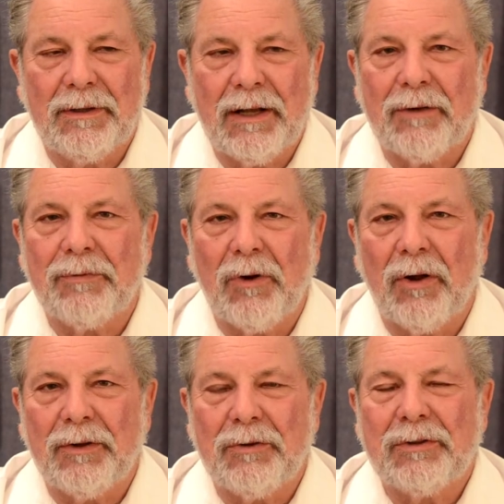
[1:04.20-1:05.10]
now, if
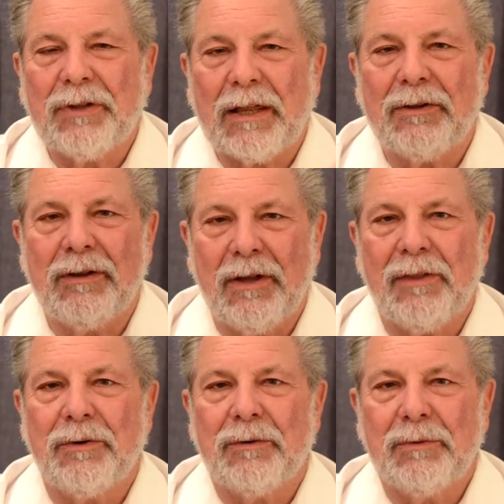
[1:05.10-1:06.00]
on, you take it to the
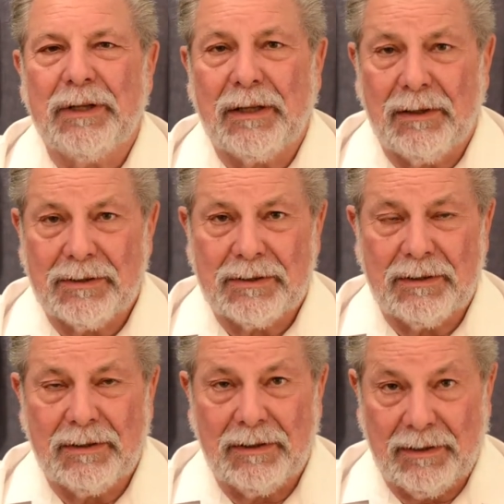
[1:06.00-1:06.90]
other ridiculous
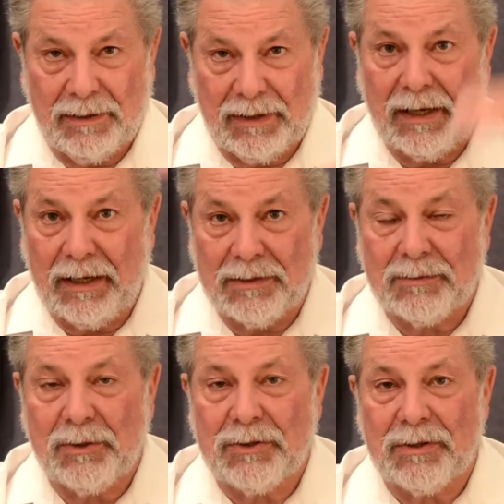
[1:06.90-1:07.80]
case,
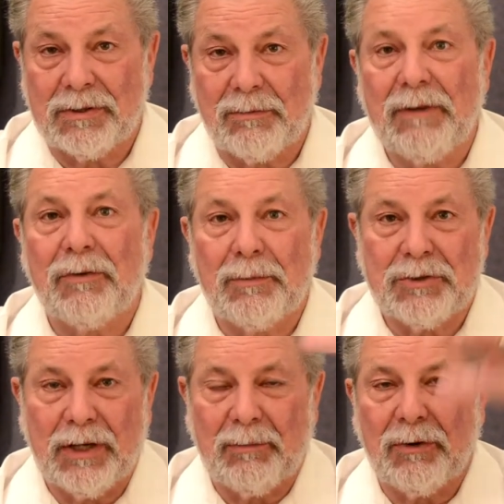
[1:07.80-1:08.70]
which is a reverb
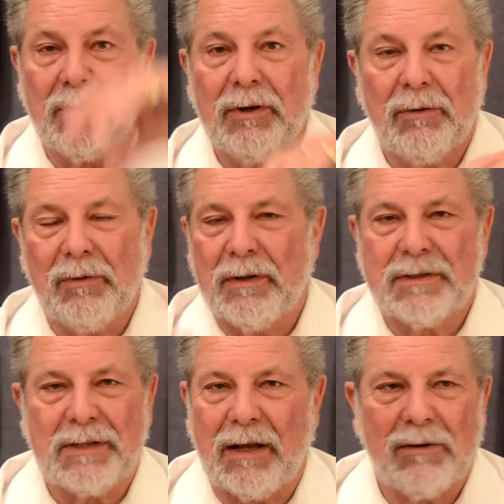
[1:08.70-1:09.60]
chamber, where the
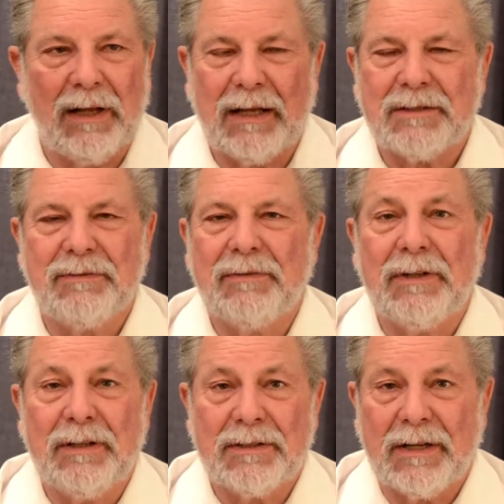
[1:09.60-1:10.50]
sound lasts
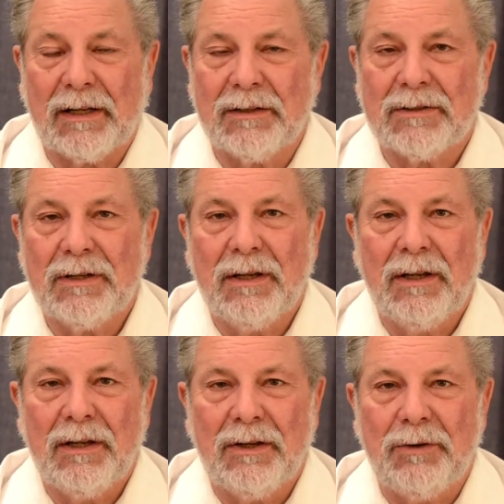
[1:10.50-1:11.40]
fifteen seconds.
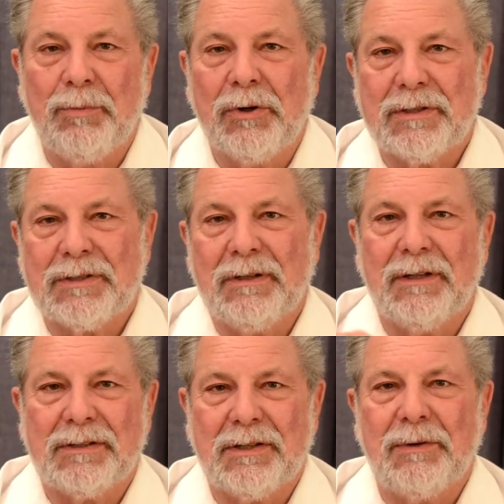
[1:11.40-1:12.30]
You put a, a
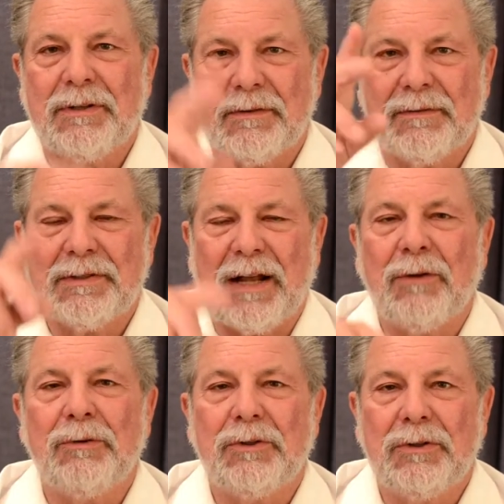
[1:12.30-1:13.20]
series of
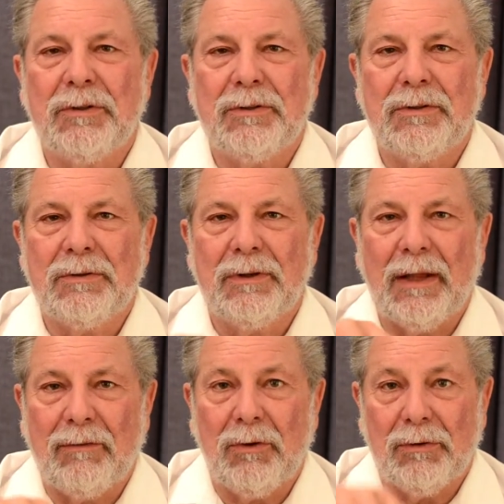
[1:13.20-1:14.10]
sound
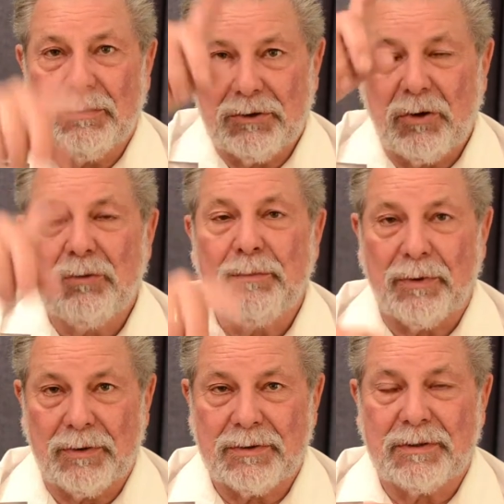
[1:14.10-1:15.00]
level tone
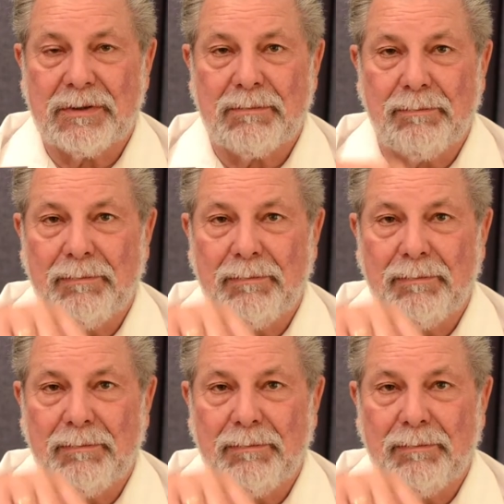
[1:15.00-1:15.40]
bursts